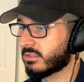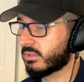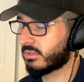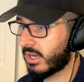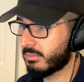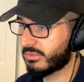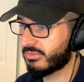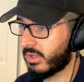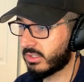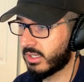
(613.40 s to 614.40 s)
retirement
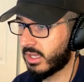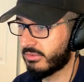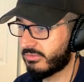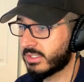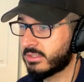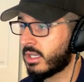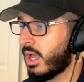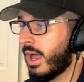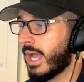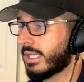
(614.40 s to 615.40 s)
fund,
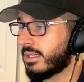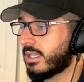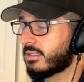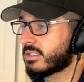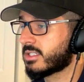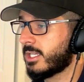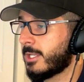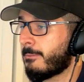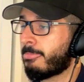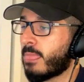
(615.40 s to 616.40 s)
I'd like to
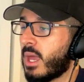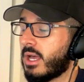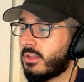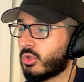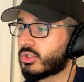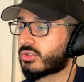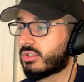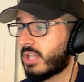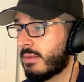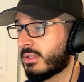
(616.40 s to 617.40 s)
see uh, those
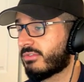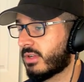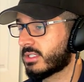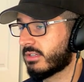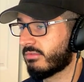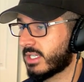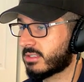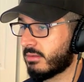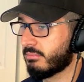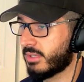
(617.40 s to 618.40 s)
retirement funds
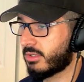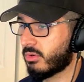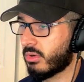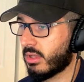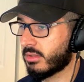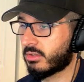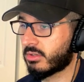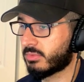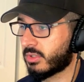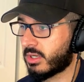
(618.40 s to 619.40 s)
invested in Bitcoin, other
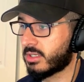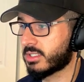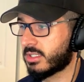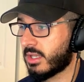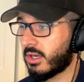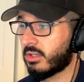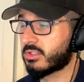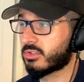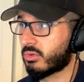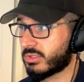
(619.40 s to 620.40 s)
cryptocurrencies that are good
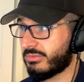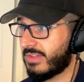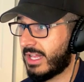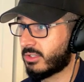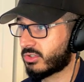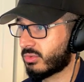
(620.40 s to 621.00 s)
stores of value. So we're